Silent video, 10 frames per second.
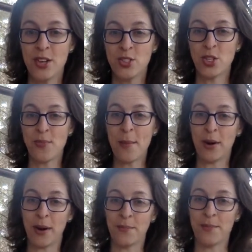So
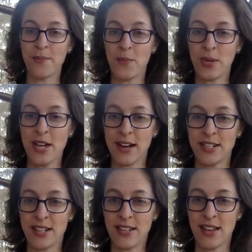remember, we
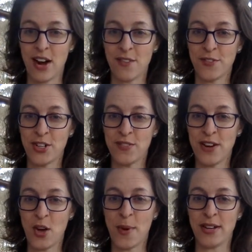talked in our first
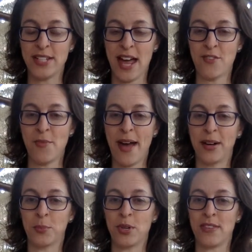video about
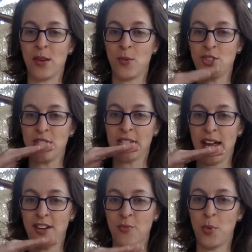diaphragmatic breathing, which is
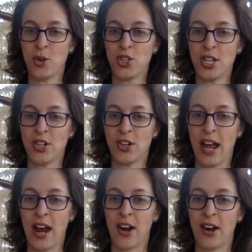kind of pushing your
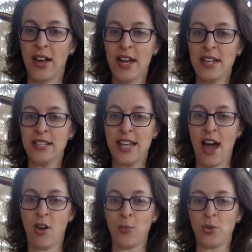air
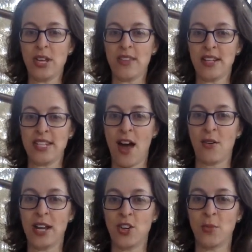down, breathing
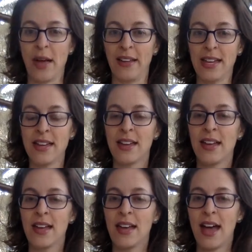down in your belly.
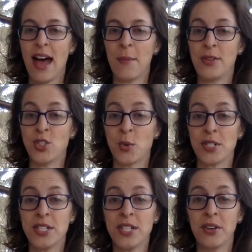And so we're
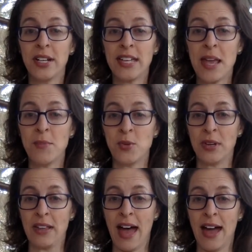still going to keep
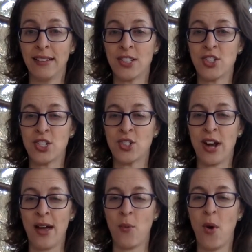doing that. Let's just
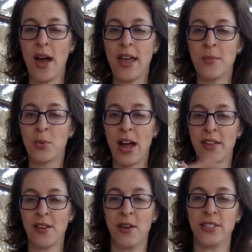try one
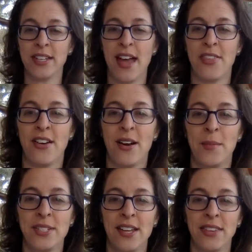breath all together.
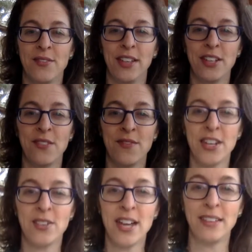I'll tilt the
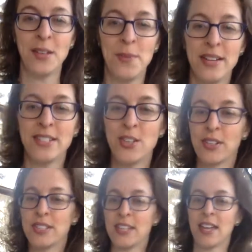video down a little bit so you
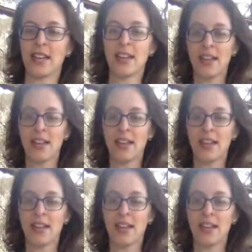can see.